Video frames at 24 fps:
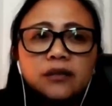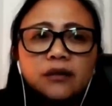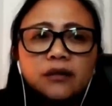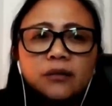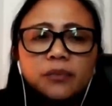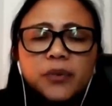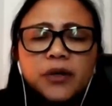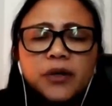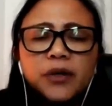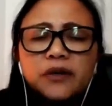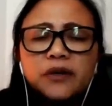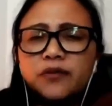
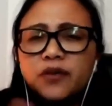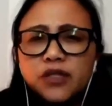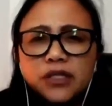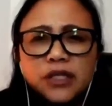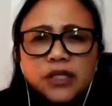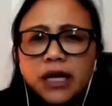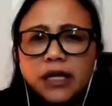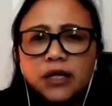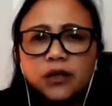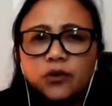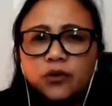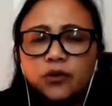previous
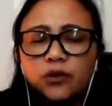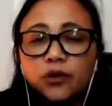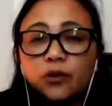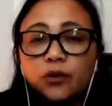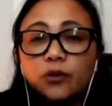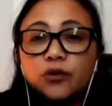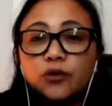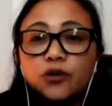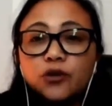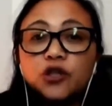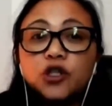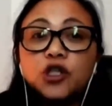landlord
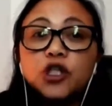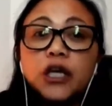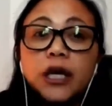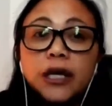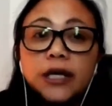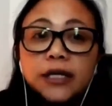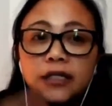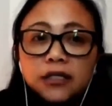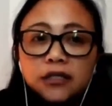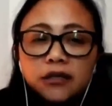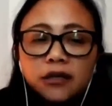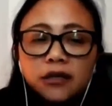also
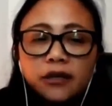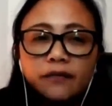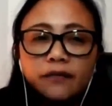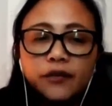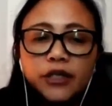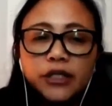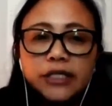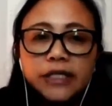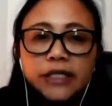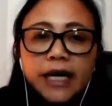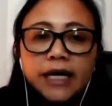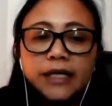chased her for the
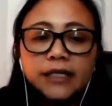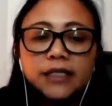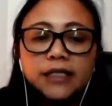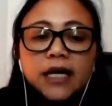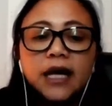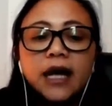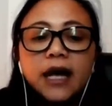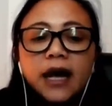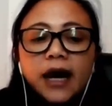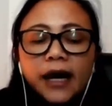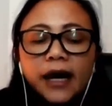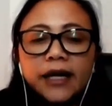debt.
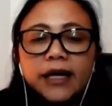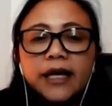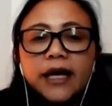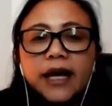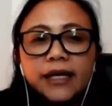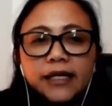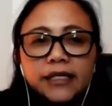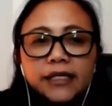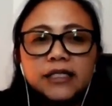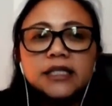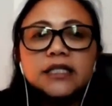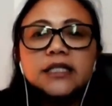And again,
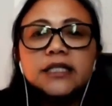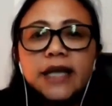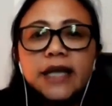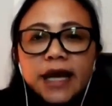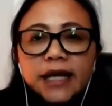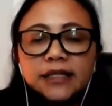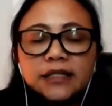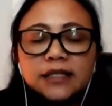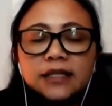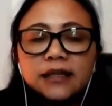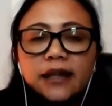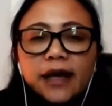it's a
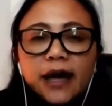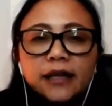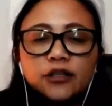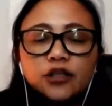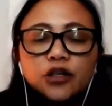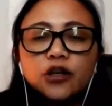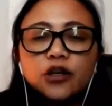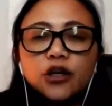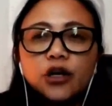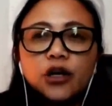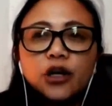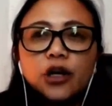debt that
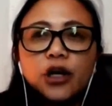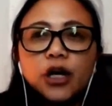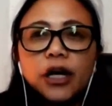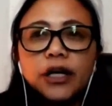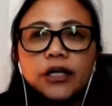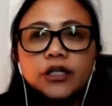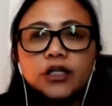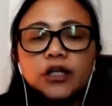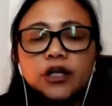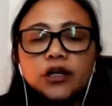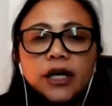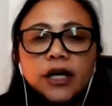her
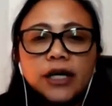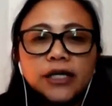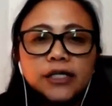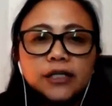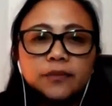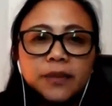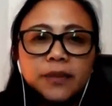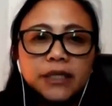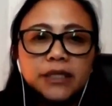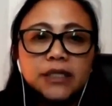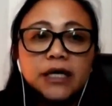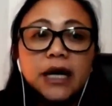and her
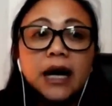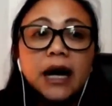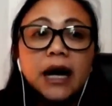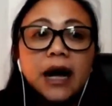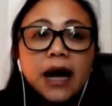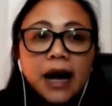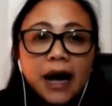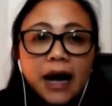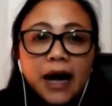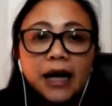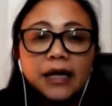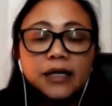husband
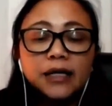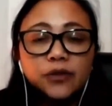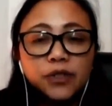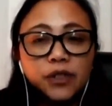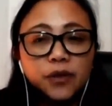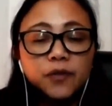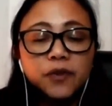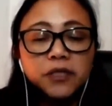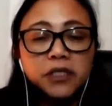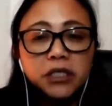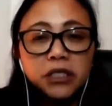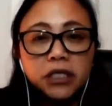had, because it
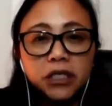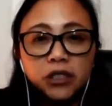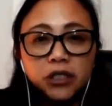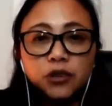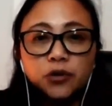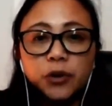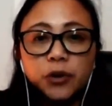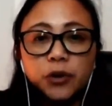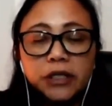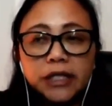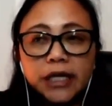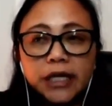was in the
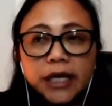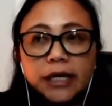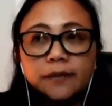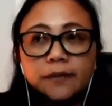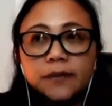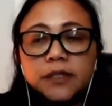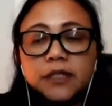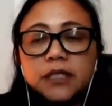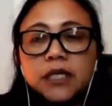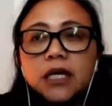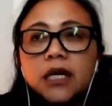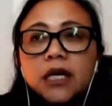joint
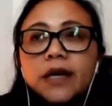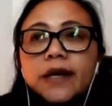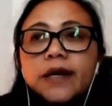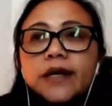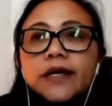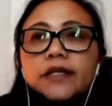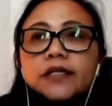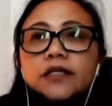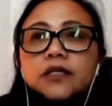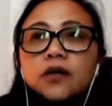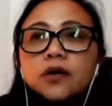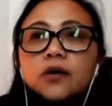names.
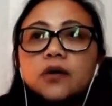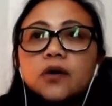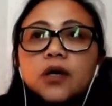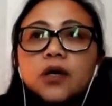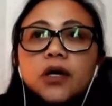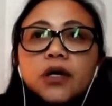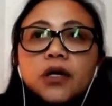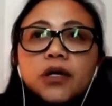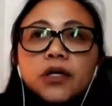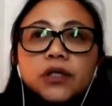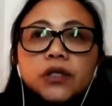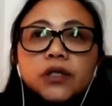So
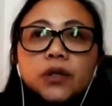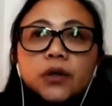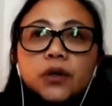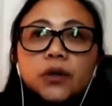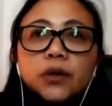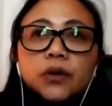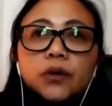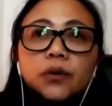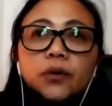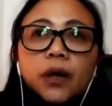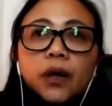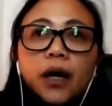
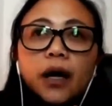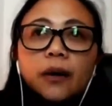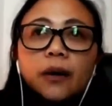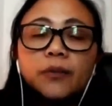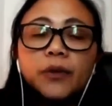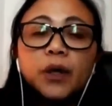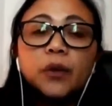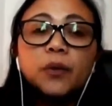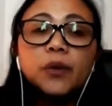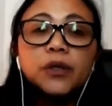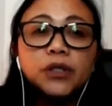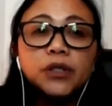
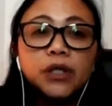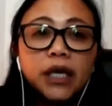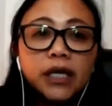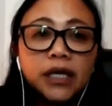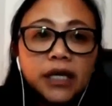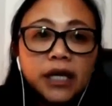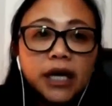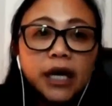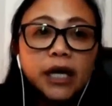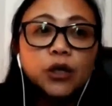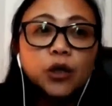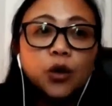there was
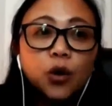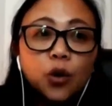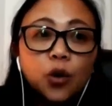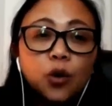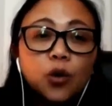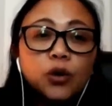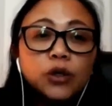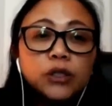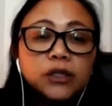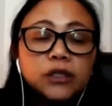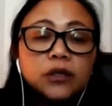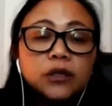again
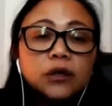court